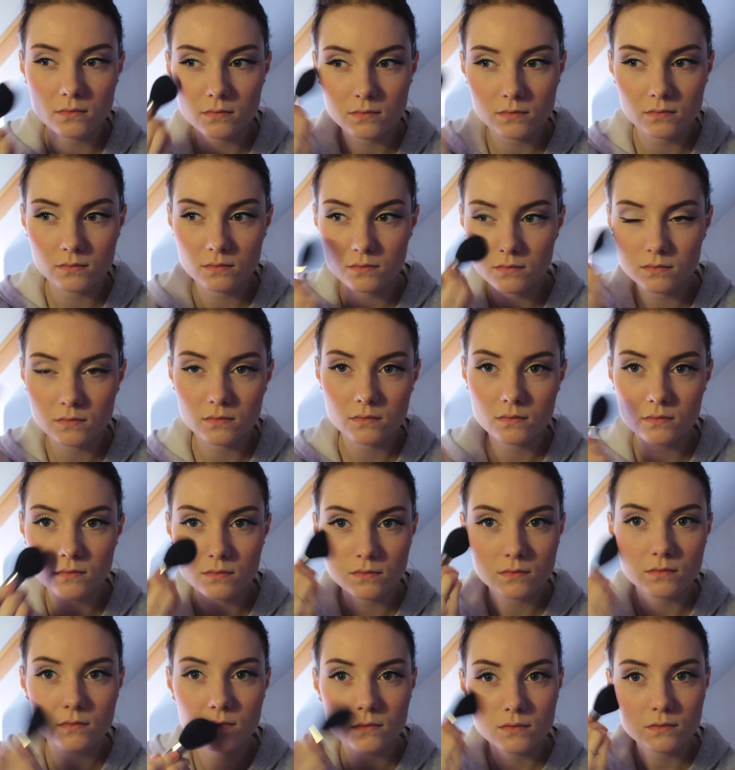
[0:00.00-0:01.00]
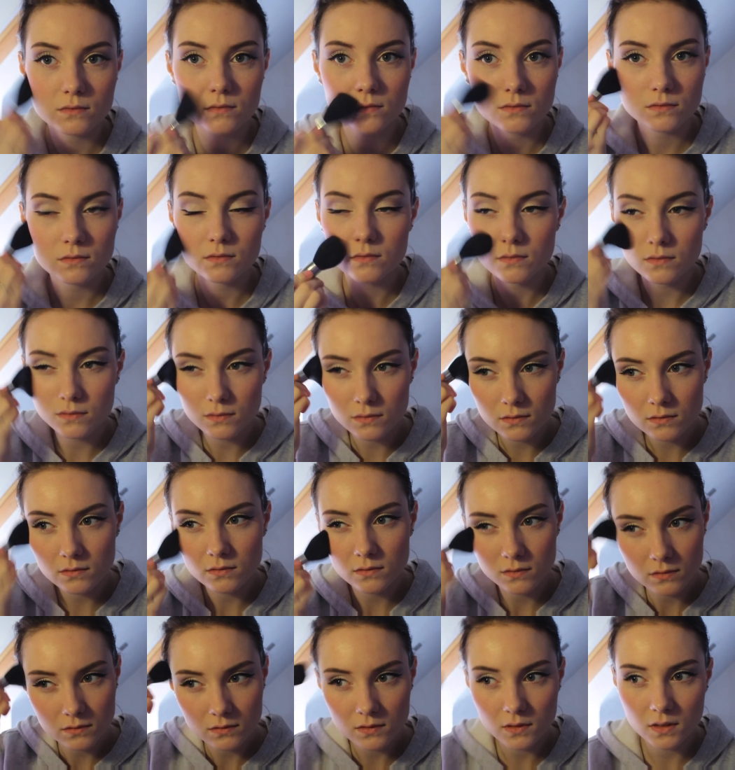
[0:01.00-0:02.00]

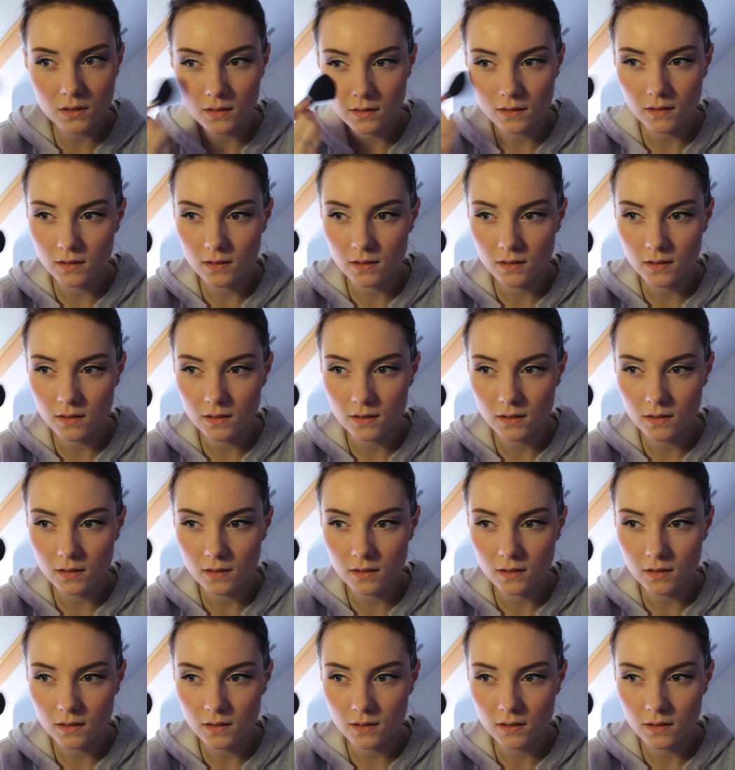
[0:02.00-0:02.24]
Nothing is said.